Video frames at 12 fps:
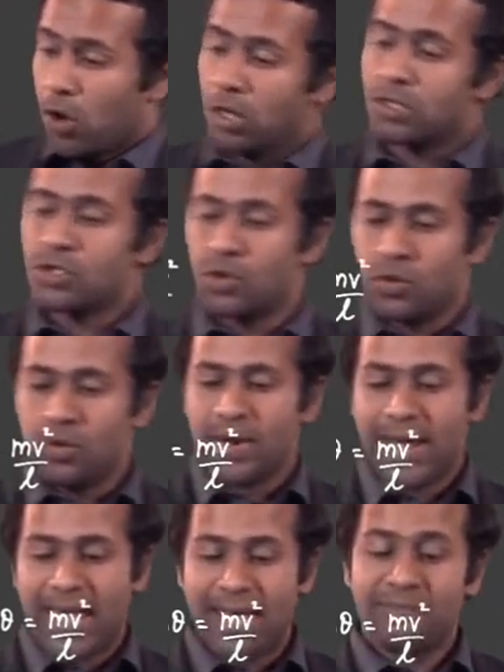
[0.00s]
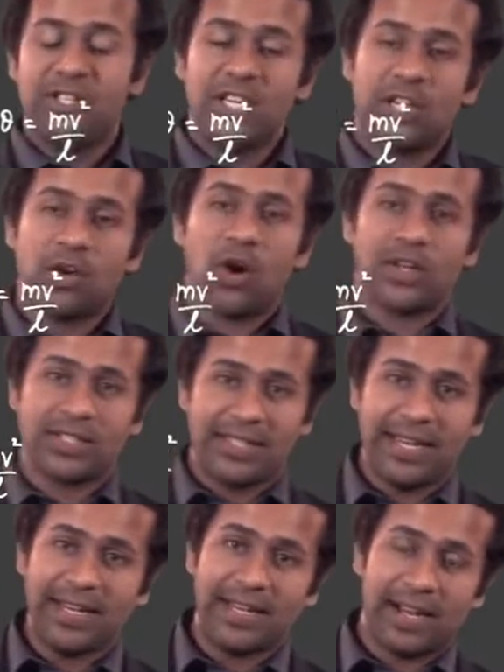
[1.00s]
Also, mg cos
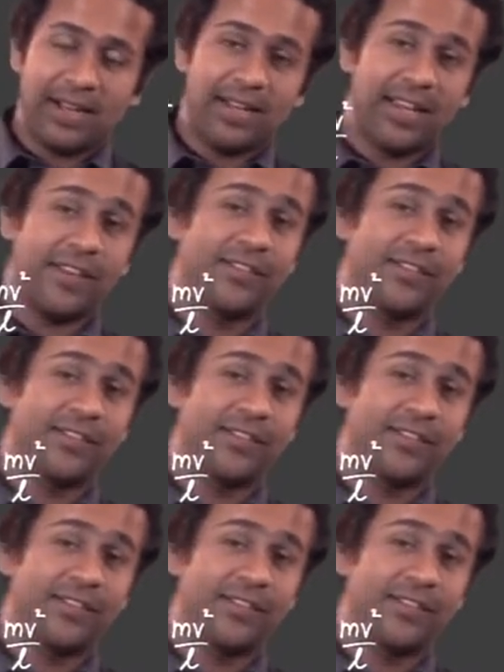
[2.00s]
theta,